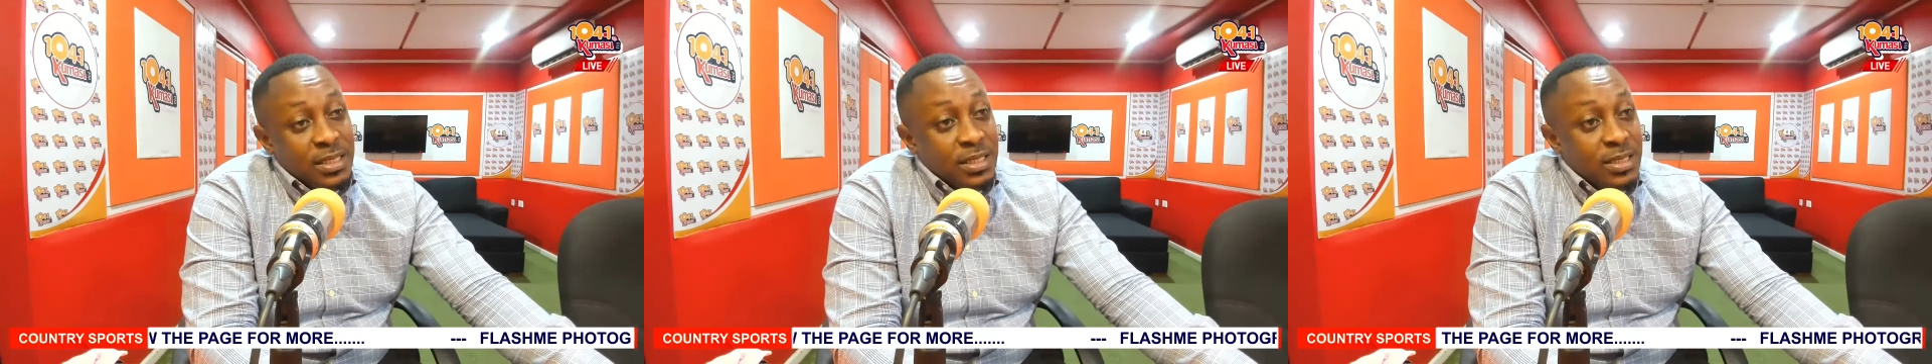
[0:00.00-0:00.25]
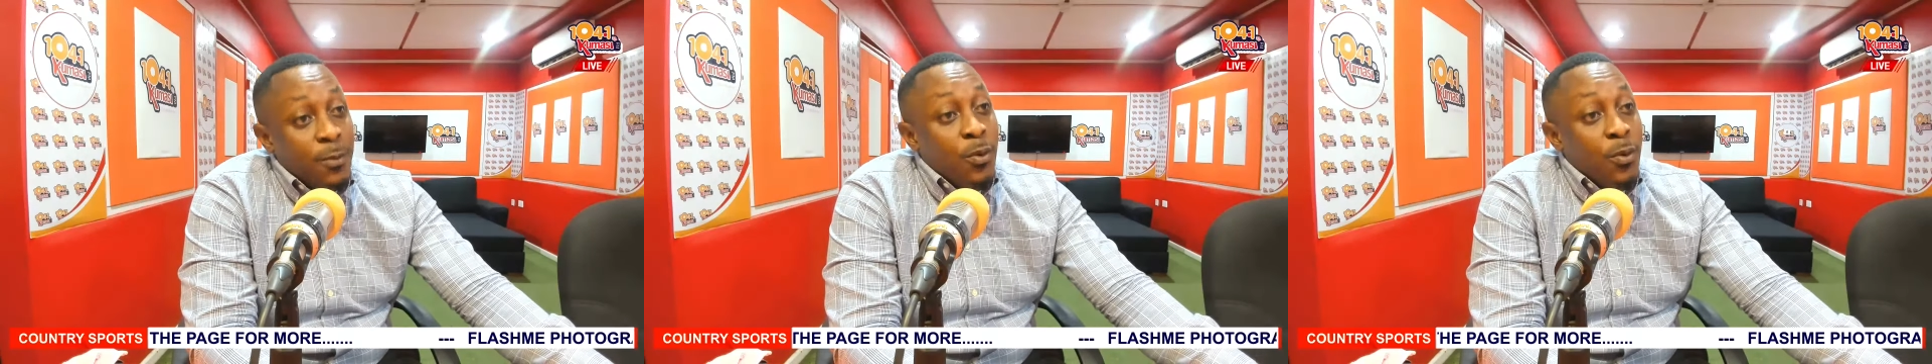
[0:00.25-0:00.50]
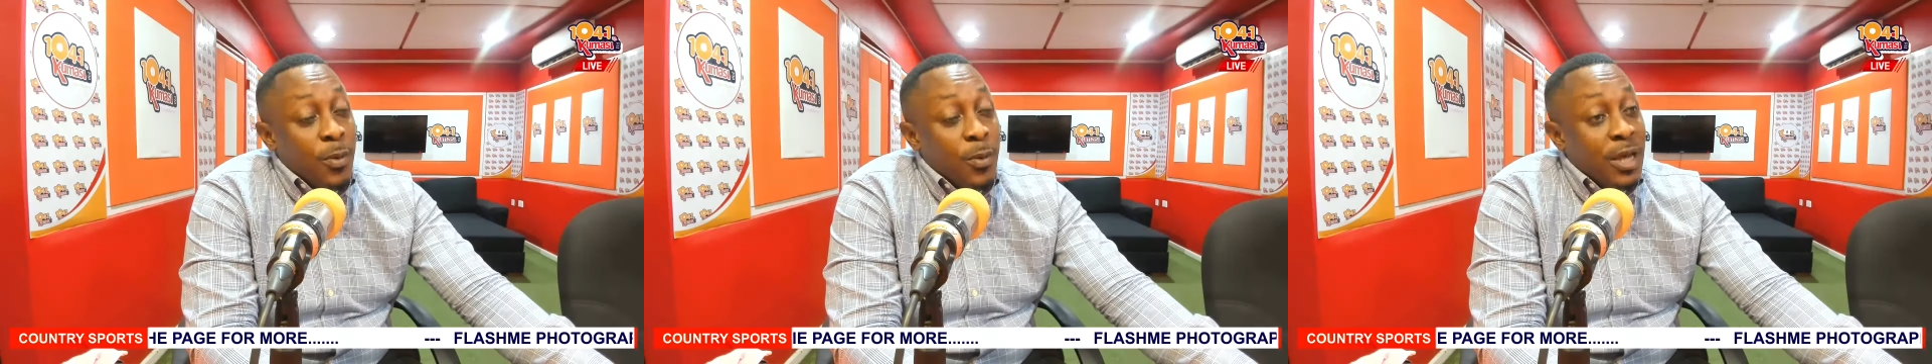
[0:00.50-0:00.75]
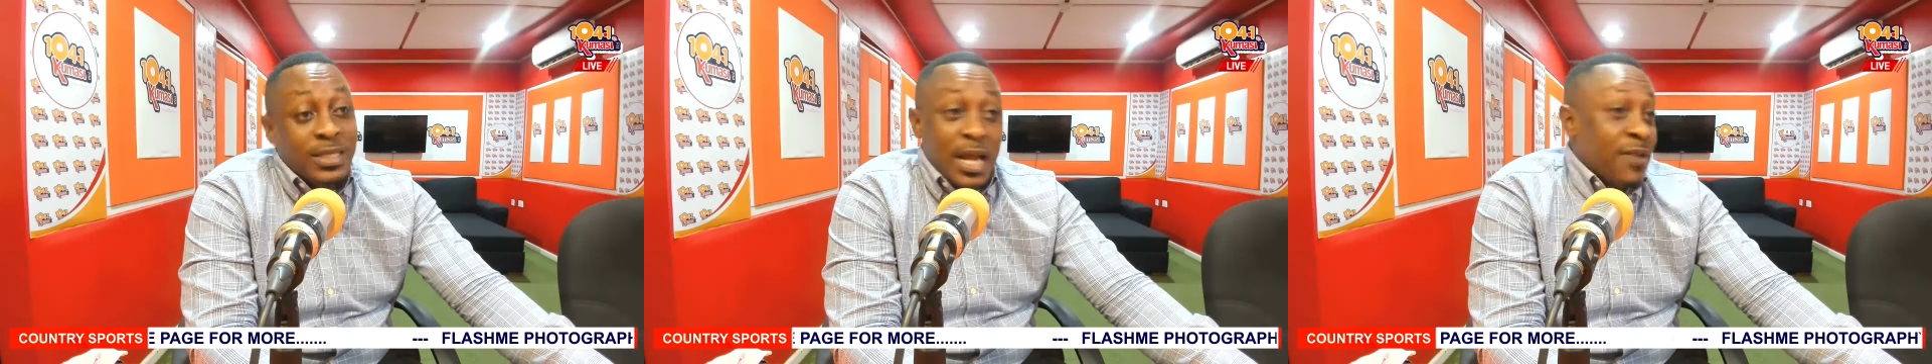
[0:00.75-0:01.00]
simple,
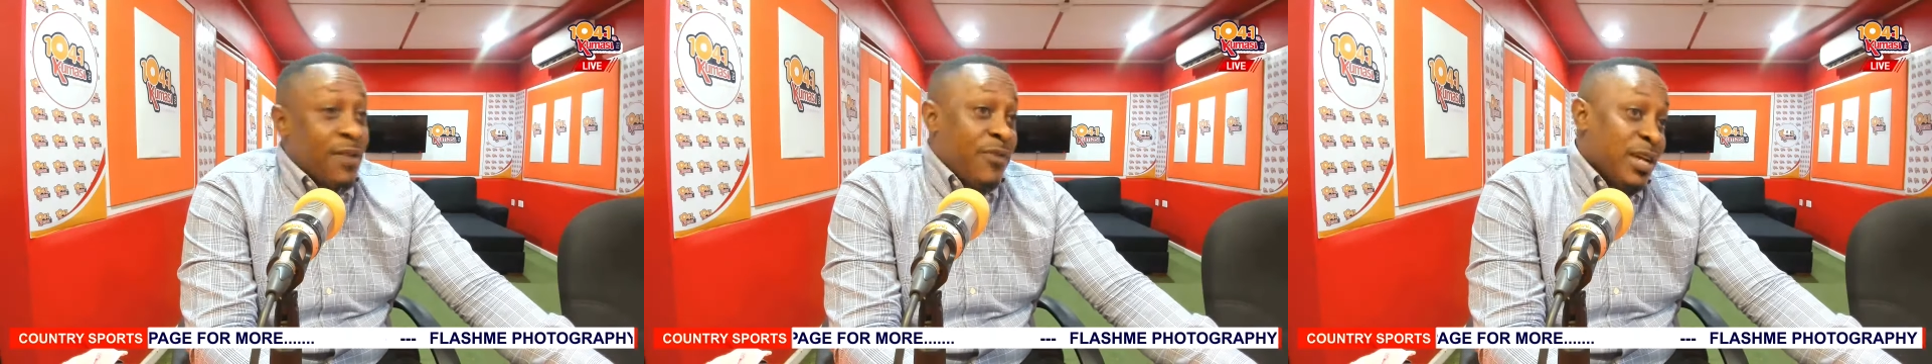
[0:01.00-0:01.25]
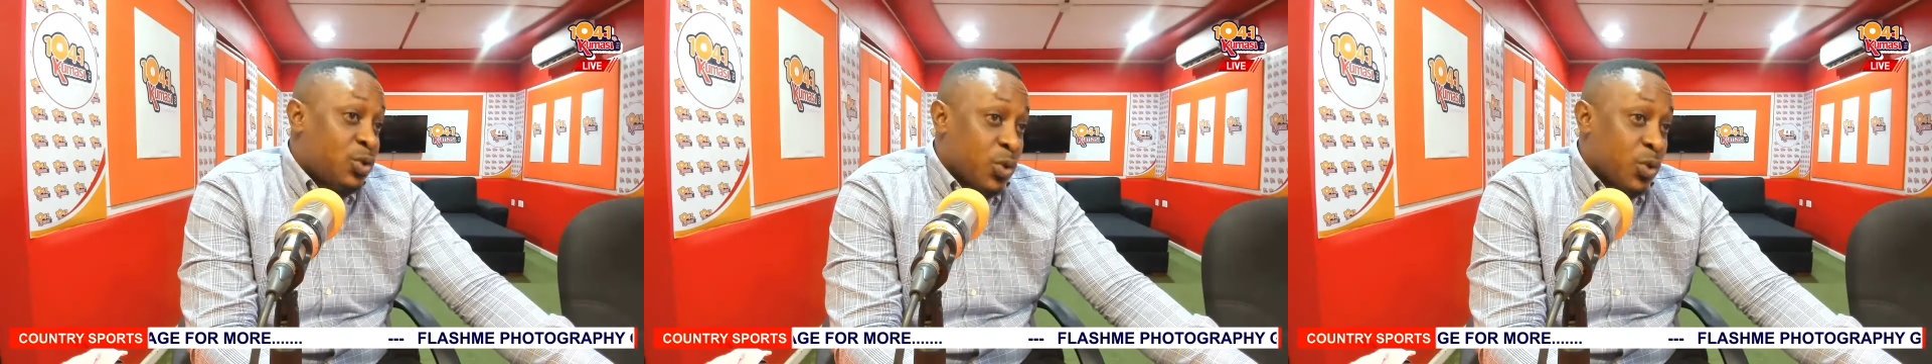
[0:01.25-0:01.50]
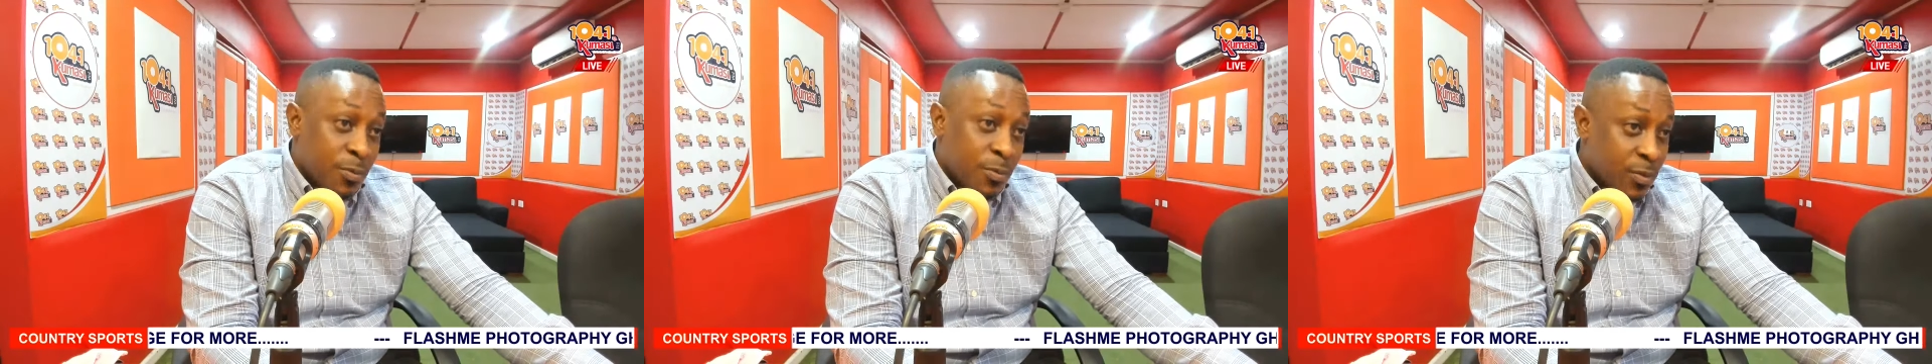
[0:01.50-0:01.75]
it's an advice to him.